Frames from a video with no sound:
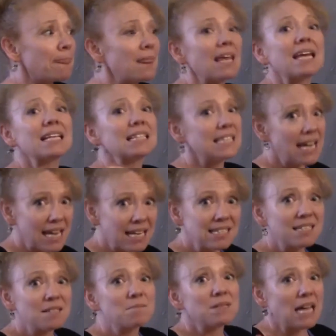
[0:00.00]
It
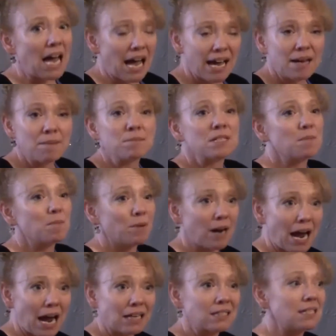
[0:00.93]
takes some time to
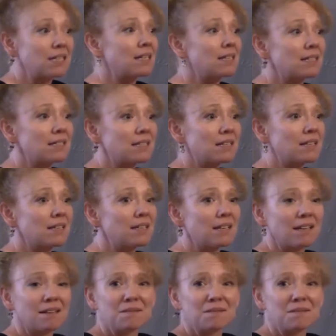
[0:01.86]
practice.